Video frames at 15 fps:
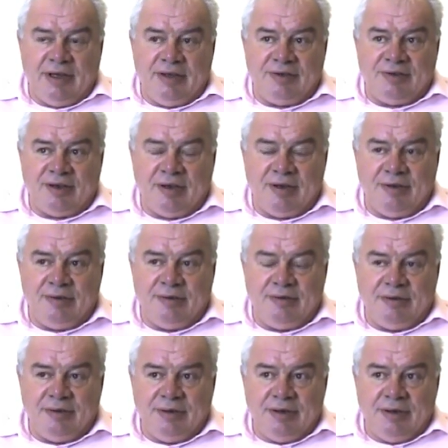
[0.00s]

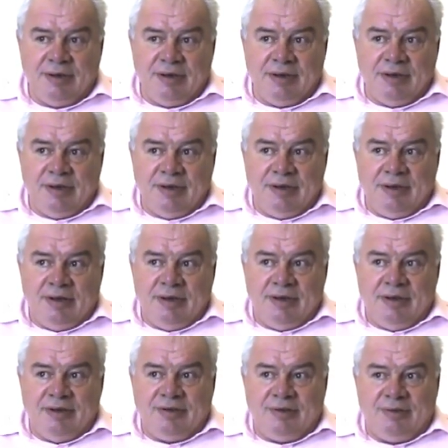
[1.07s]
So,
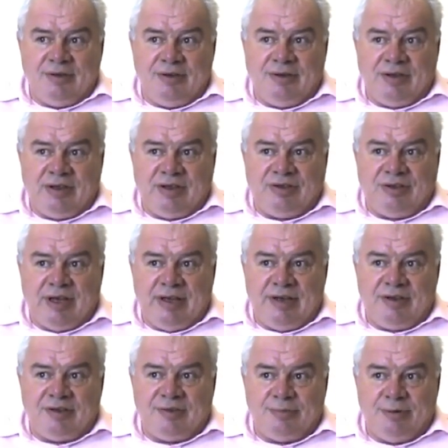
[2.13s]
to a certain
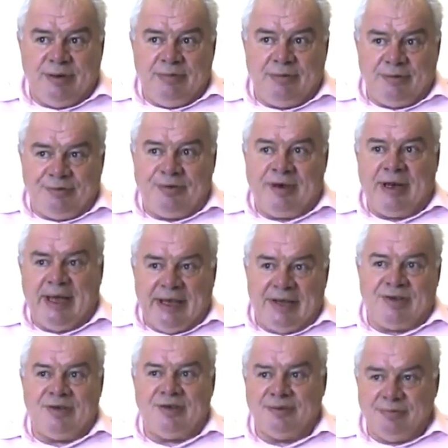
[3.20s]
extent, we
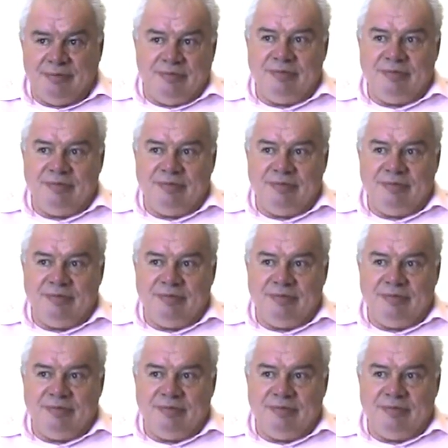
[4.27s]
reflect